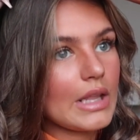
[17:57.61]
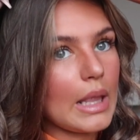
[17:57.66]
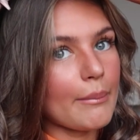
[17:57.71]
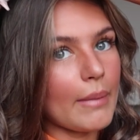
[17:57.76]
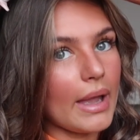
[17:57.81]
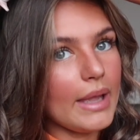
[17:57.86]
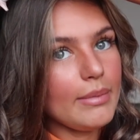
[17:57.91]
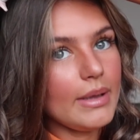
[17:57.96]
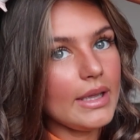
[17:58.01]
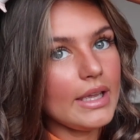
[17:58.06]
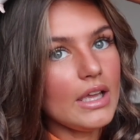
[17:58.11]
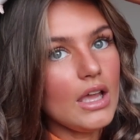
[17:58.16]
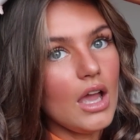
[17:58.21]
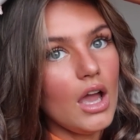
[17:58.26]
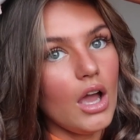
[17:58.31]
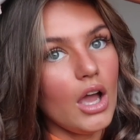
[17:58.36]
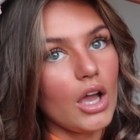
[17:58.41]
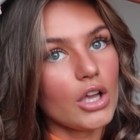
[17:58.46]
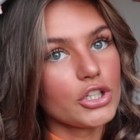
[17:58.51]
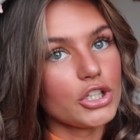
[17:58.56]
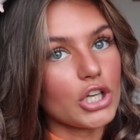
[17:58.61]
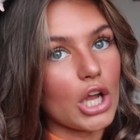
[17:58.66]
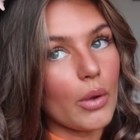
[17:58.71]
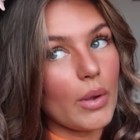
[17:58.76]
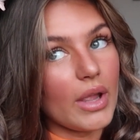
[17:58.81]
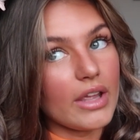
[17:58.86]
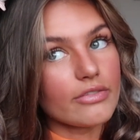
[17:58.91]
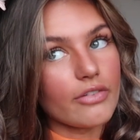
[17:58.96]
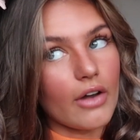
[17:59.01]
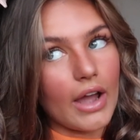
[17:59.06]
Maybe, you know,
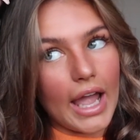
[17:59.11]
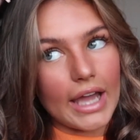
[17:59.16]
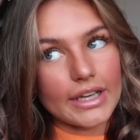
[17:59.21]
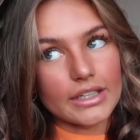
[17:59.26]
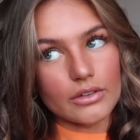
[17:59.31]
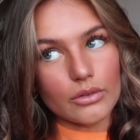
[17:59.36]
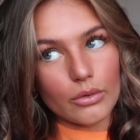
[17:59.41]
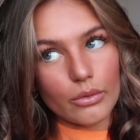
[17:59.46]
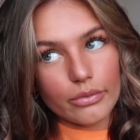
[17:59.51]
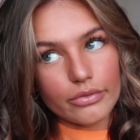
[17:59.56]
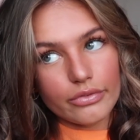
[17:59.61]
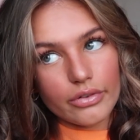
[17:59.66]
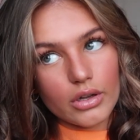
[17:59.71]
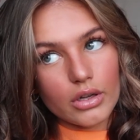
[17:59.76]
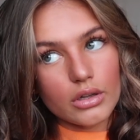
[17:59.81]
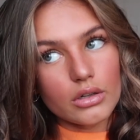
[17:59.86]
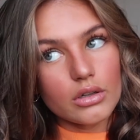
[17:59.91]
if I hadn't have